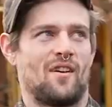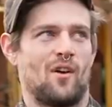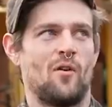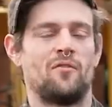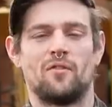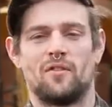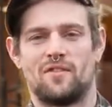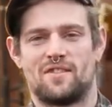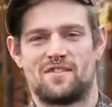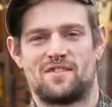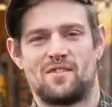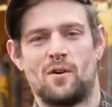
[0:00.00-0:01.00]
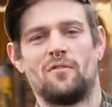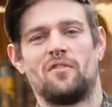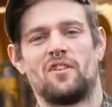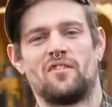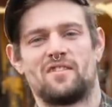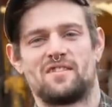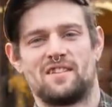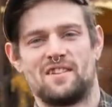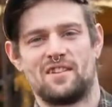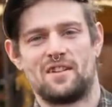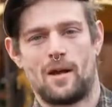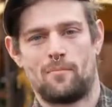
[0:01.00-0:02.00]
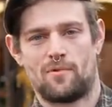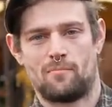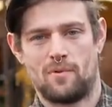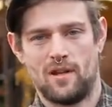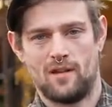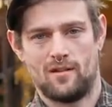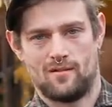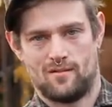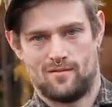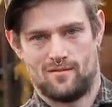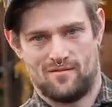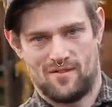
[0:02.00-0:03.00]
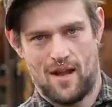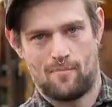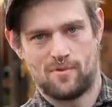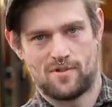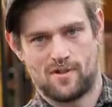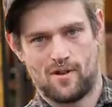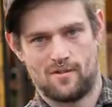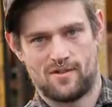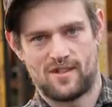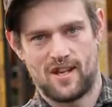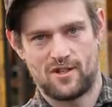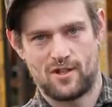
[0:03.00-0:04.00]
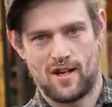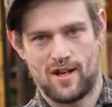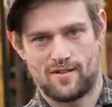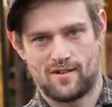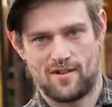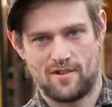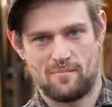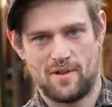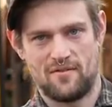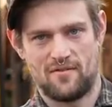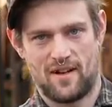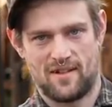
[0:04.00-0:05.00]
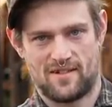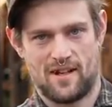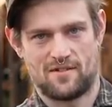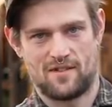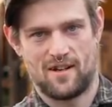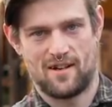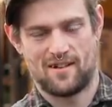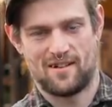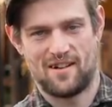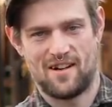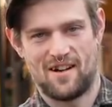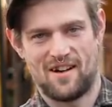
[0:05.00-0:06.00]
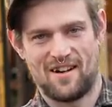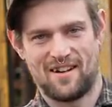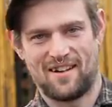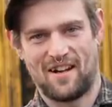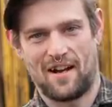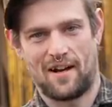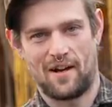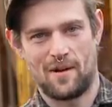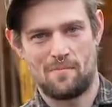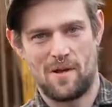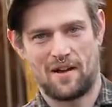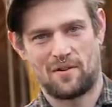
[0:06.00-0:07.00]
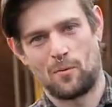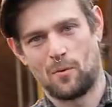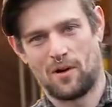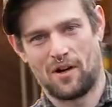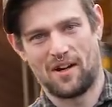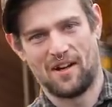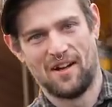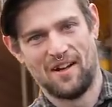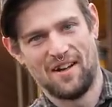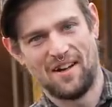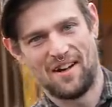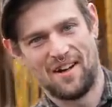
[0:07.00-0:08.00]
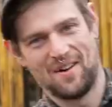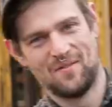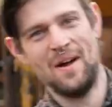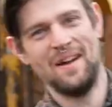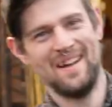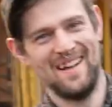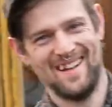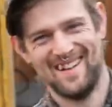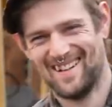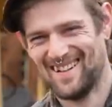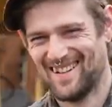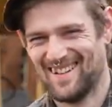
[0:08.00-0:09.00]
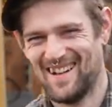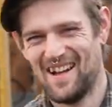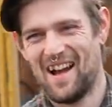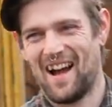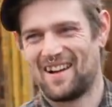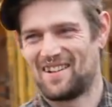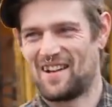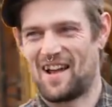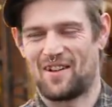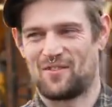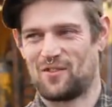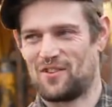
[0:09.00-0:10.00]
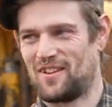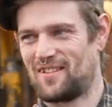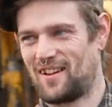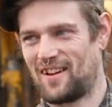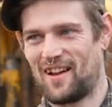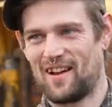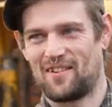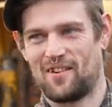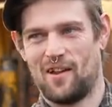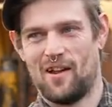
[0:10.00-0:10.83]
Hopefully this in-depth Pete episode satiates all the Pete fans out there, and I can get back to work. I did ask for this, I guess.